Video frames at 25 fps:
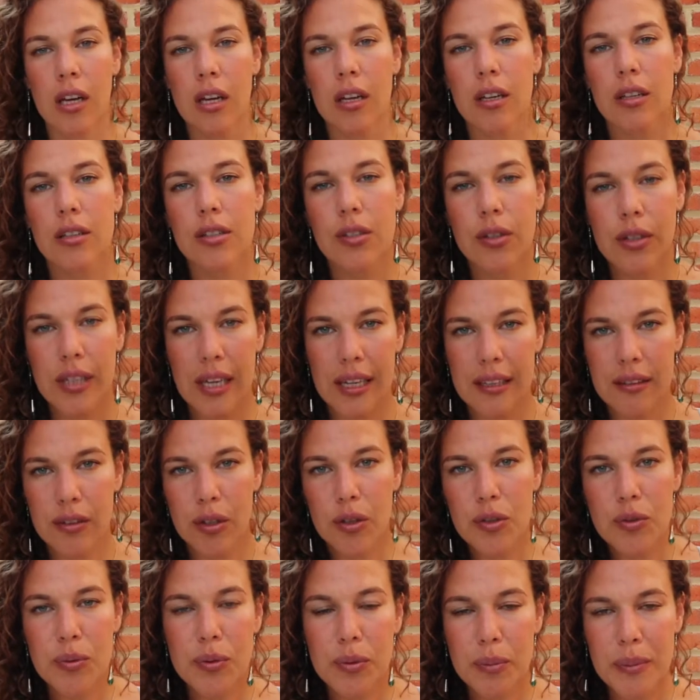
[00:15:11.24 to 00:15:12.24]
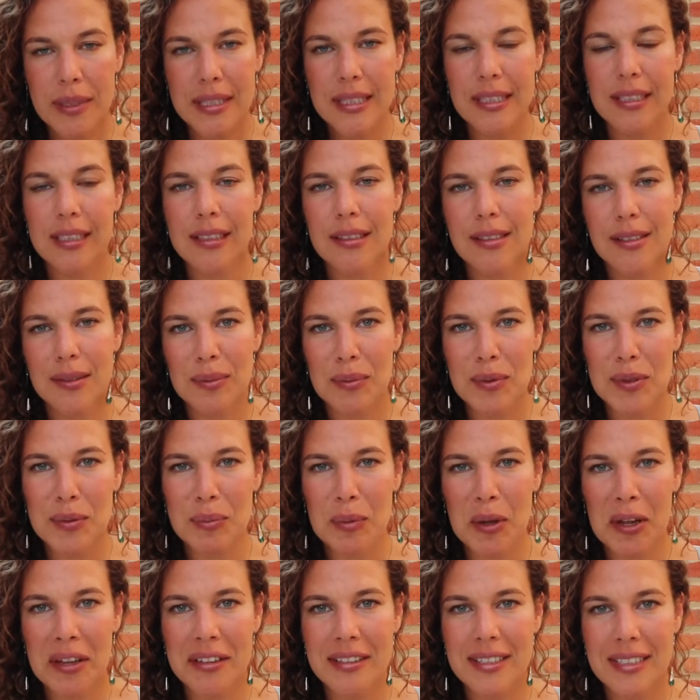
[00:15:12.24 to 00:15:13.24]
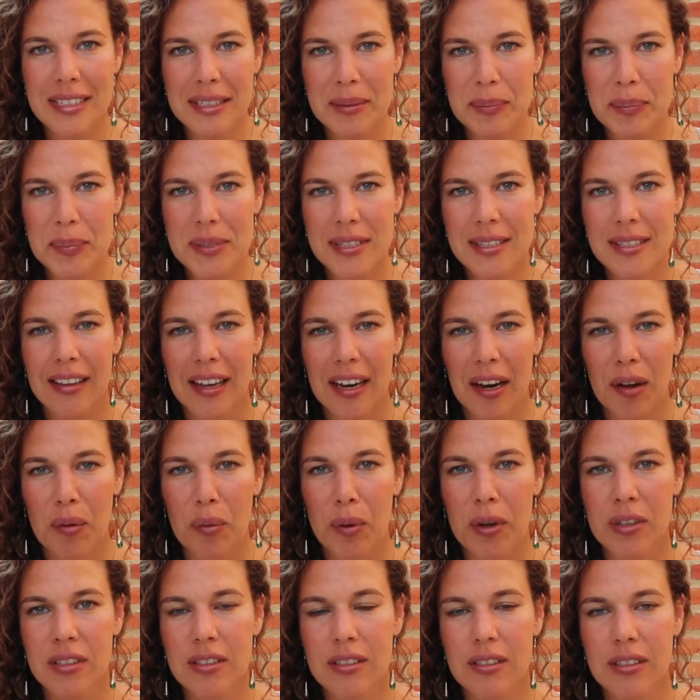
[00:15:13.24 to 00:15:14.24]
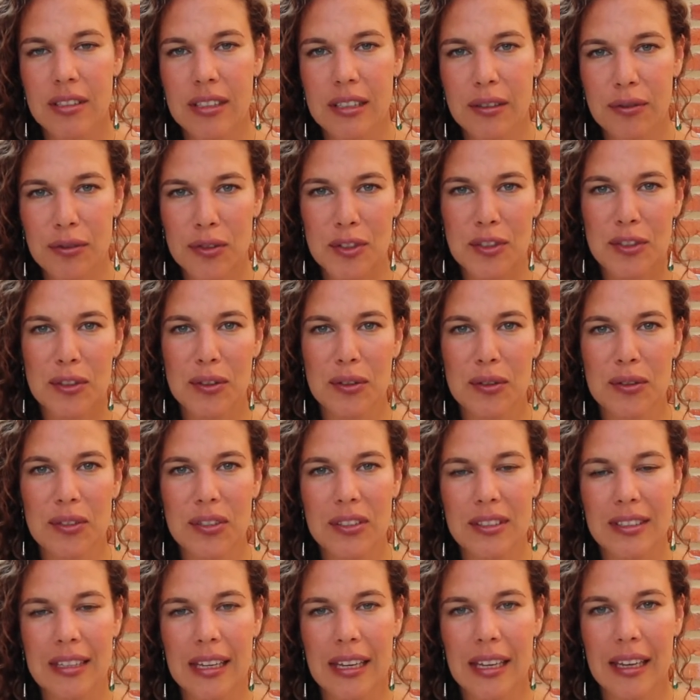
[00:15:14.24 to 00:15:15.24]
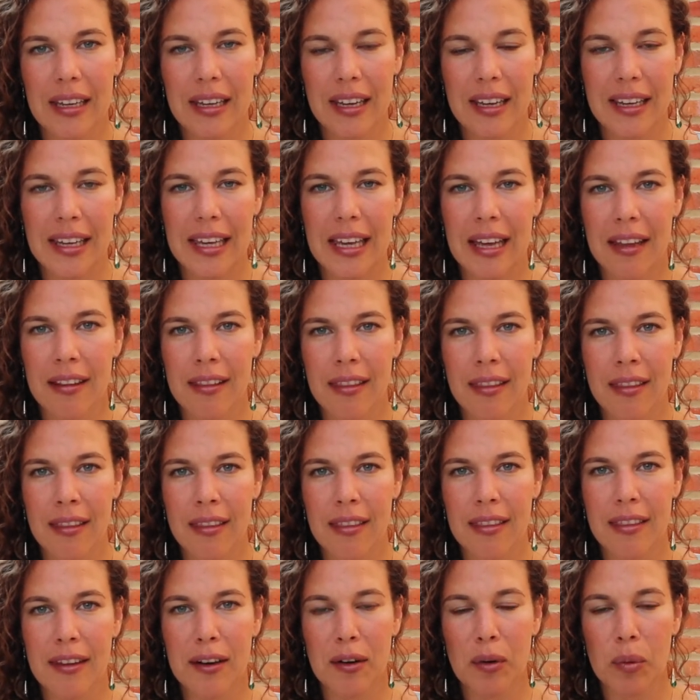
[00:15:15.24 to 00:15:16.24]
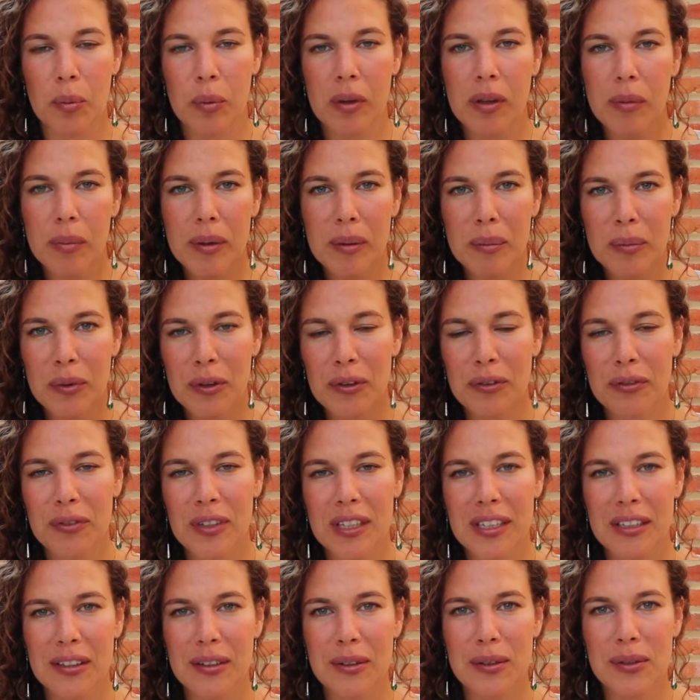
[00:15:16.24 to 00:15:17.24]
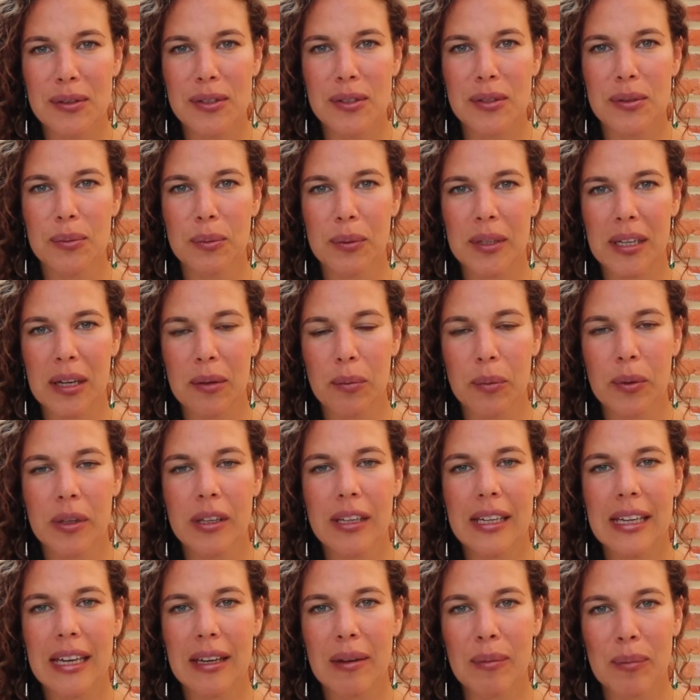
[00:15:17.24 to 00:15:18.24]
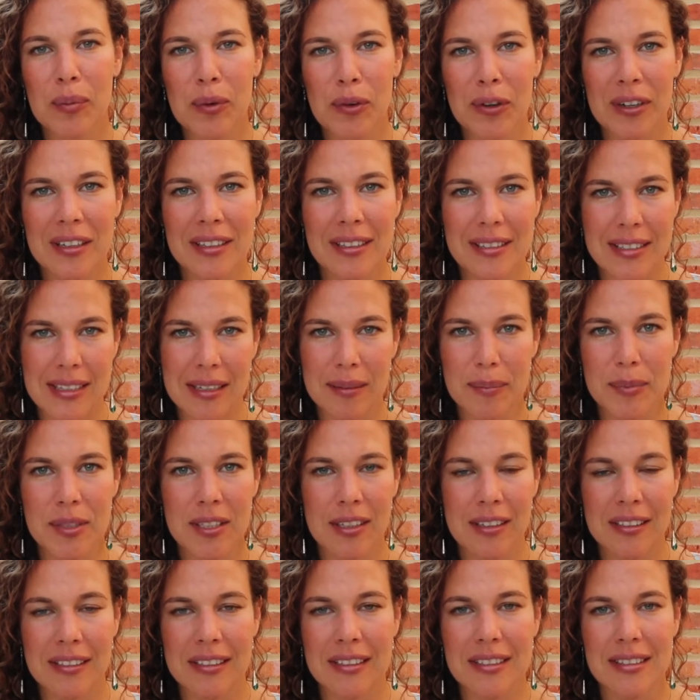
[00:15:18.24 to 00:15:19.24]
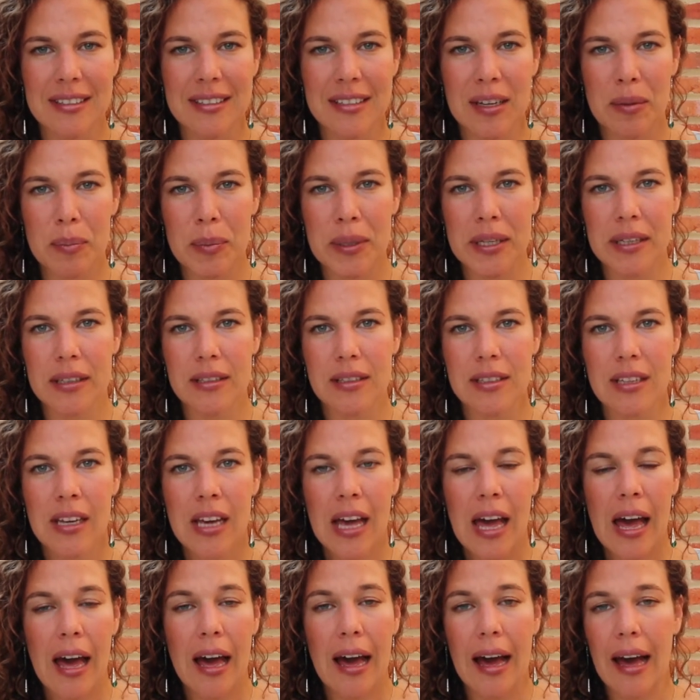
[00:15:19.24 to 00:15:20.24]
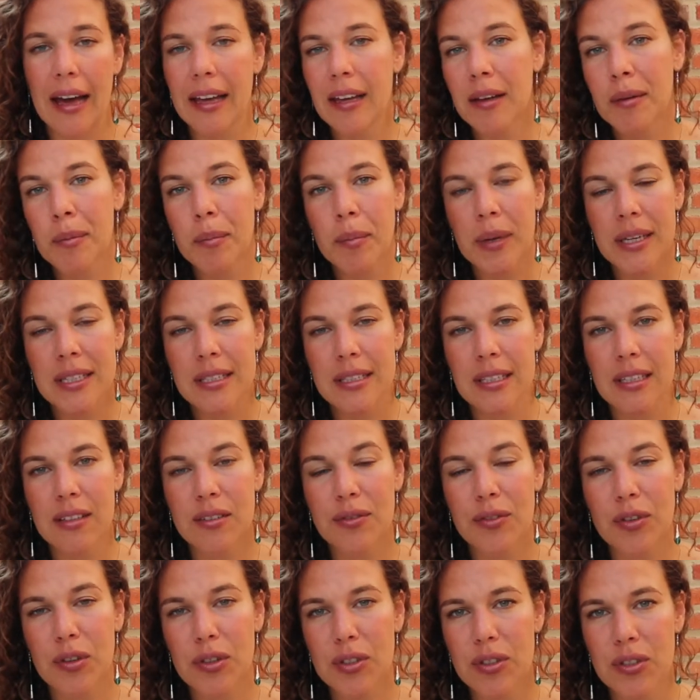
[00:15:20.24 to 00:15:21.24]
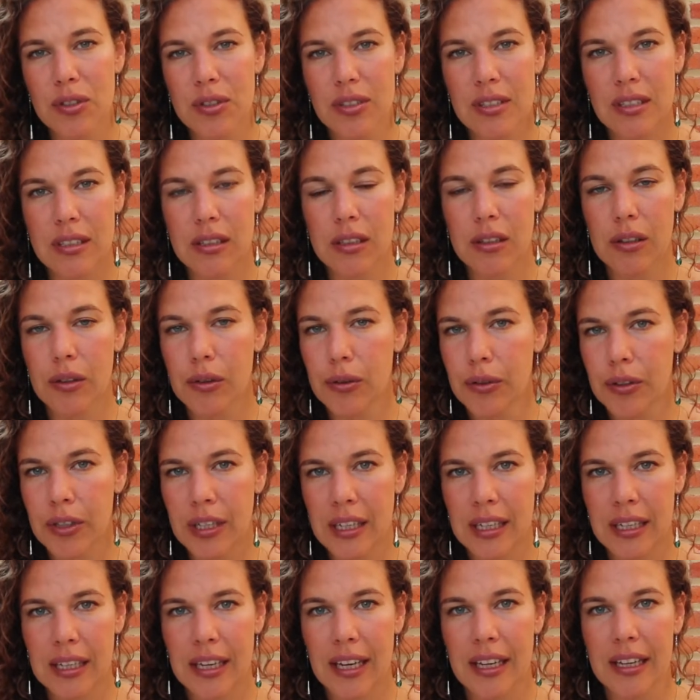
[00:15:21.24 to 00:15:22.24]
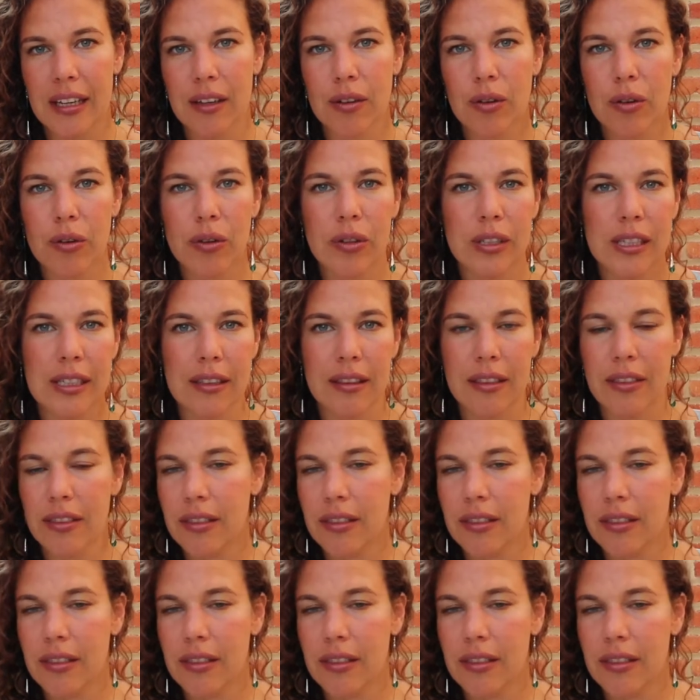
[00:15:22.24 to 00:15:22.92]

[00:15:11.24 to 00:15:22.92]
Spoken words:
So yeah, those were basically some small tips that I wanted to give to you today. Again, there will be more videos when I will get more in depth on these topics. I am myself also still learning. I can only